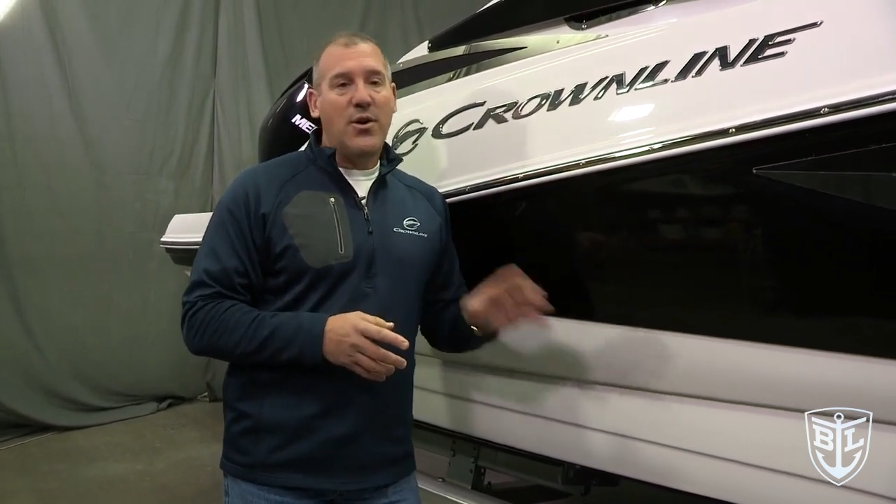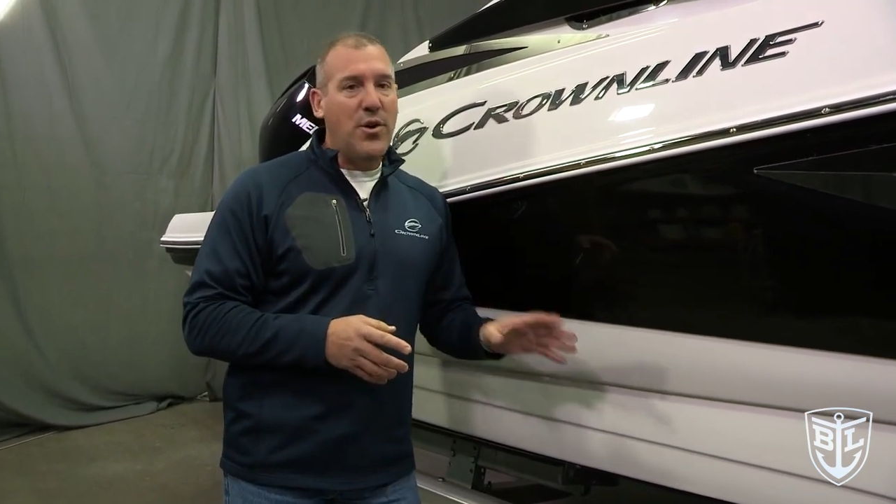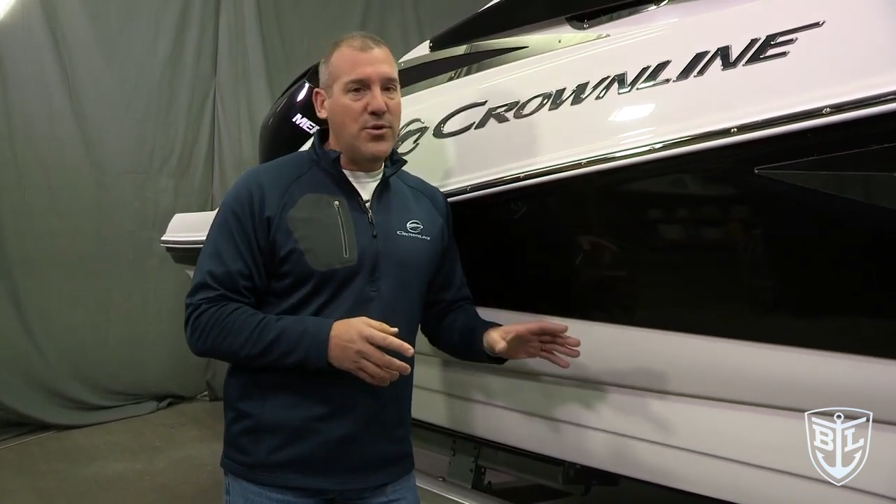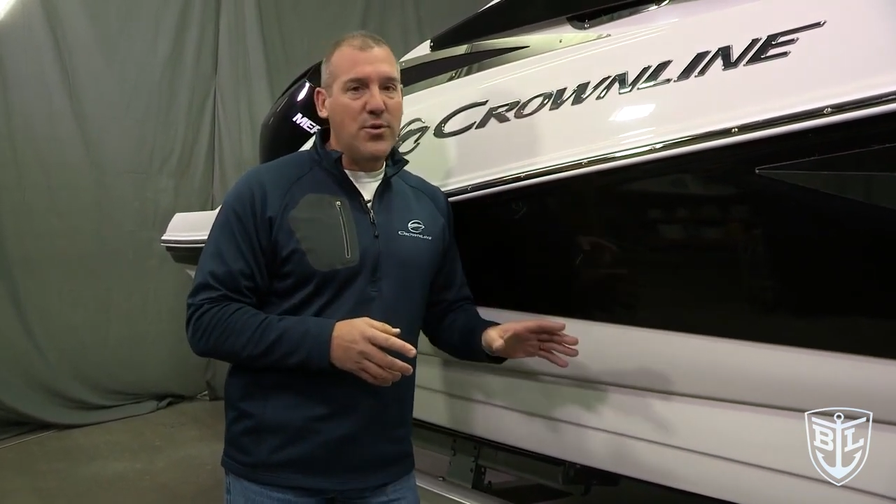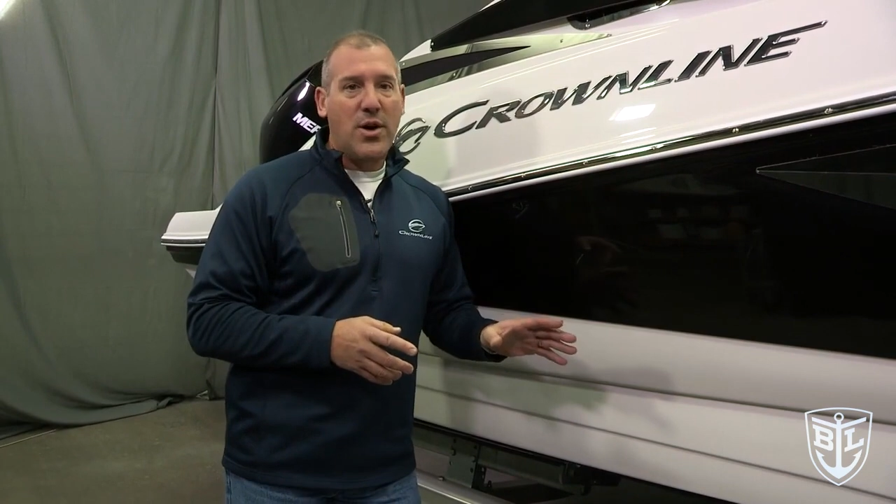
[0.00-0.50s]

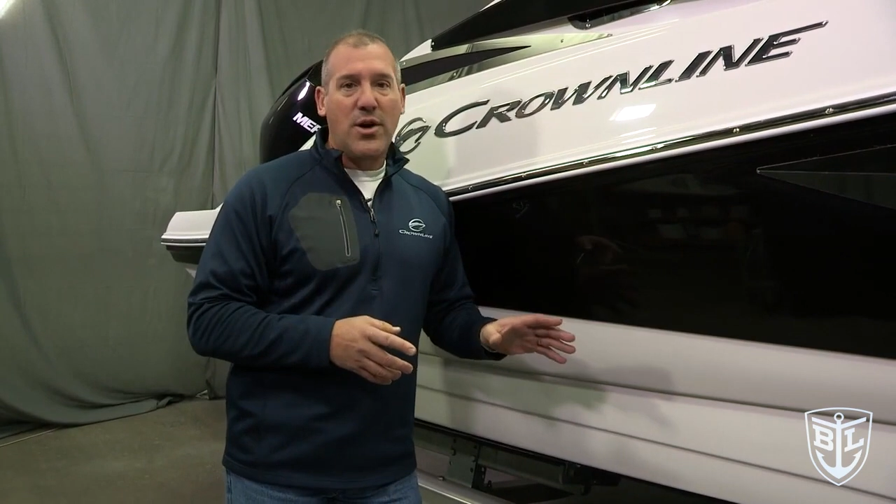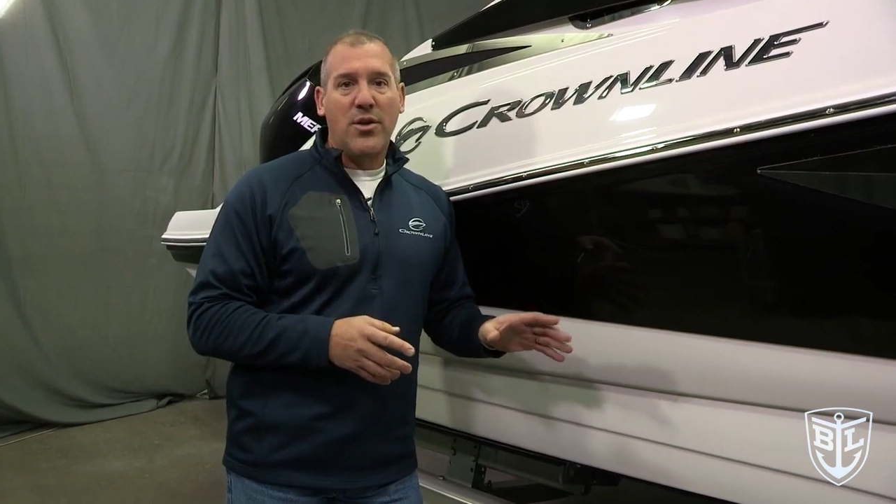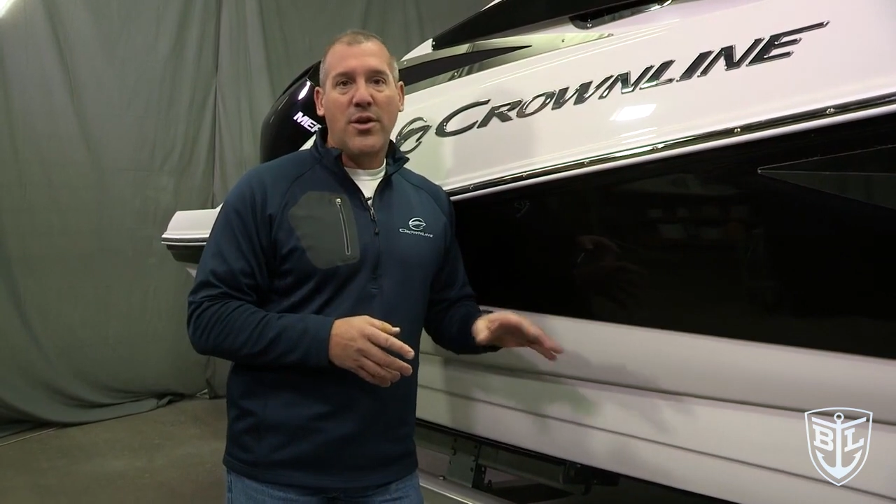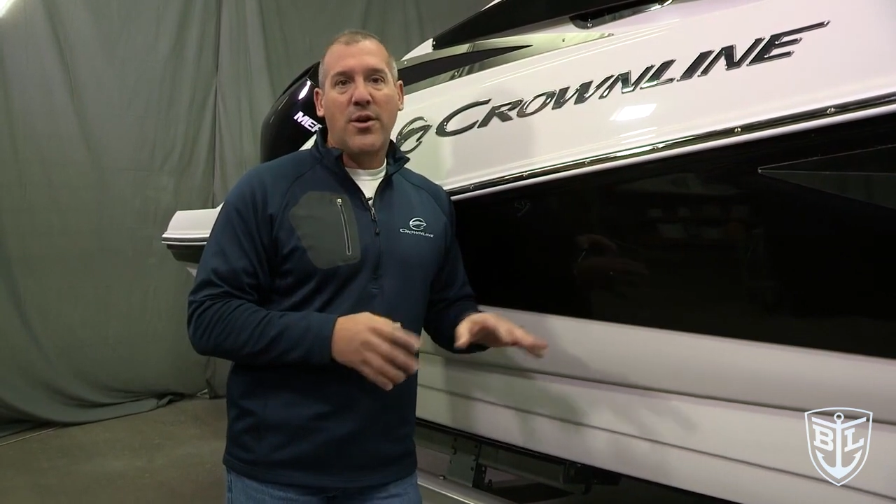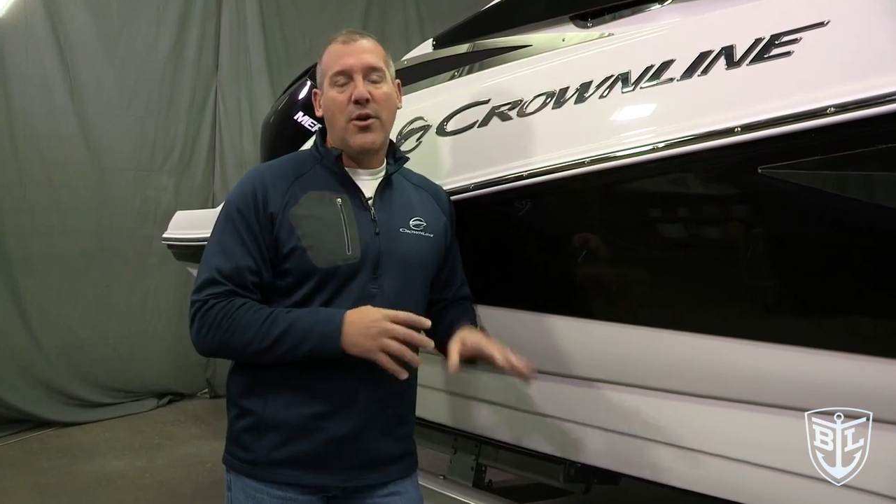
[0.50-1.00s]
all new
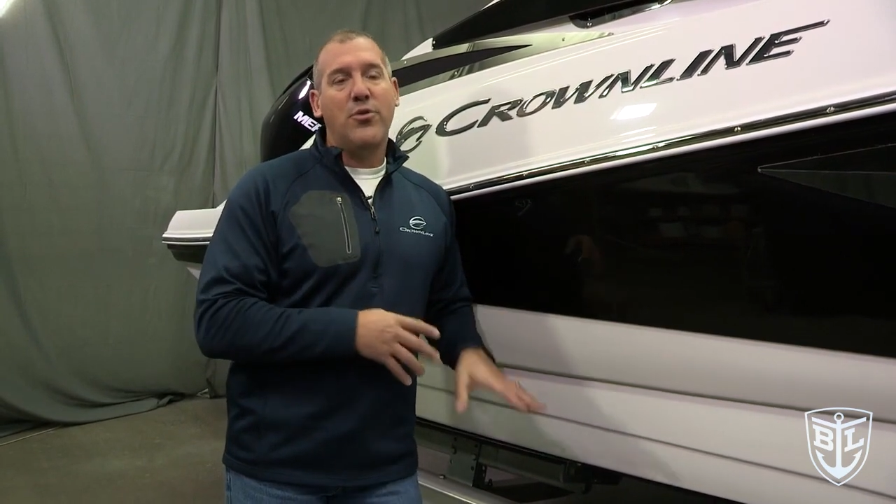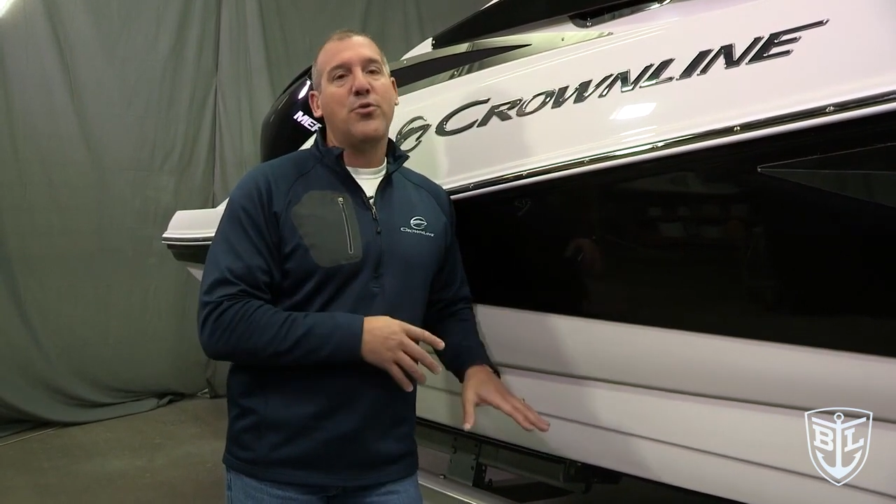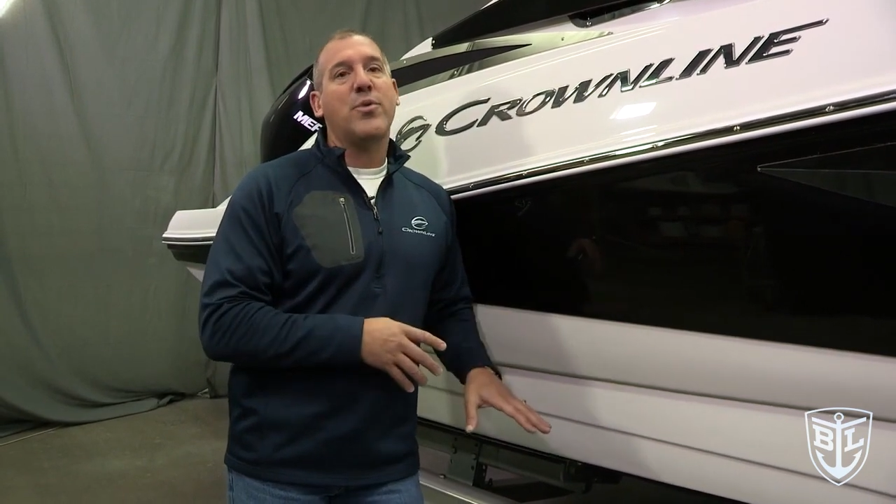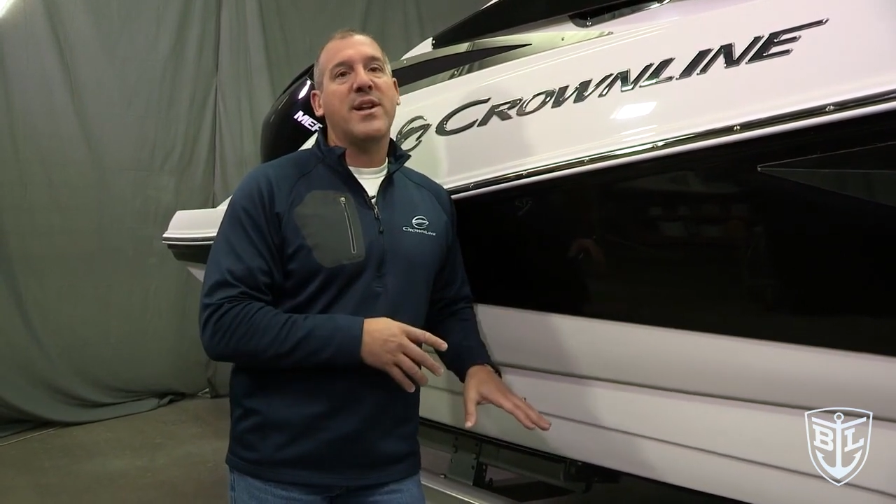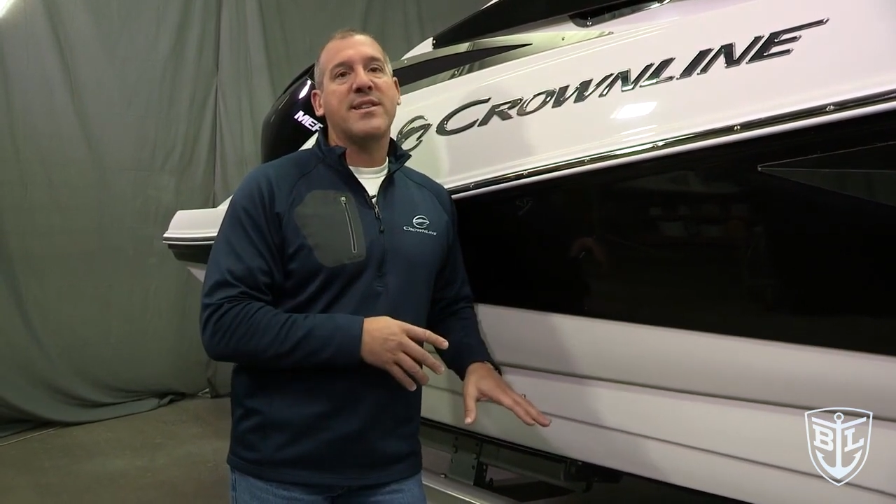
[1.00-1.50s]
hull, all
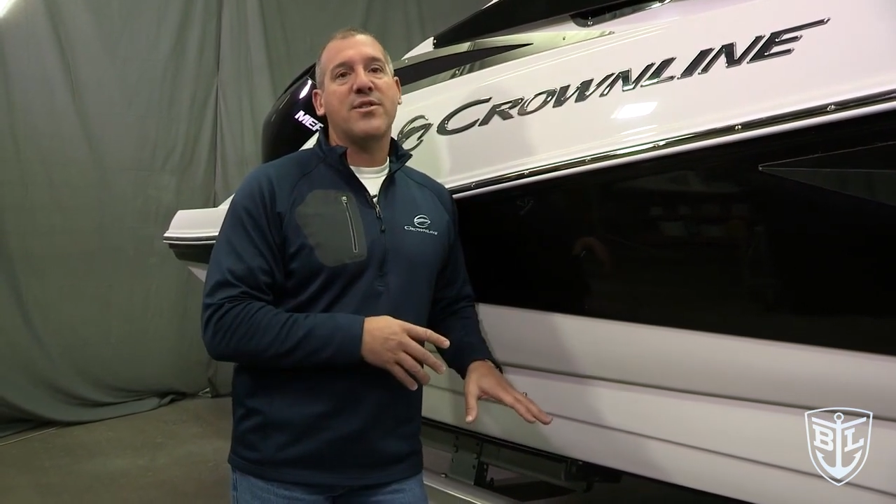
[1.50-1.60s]
new running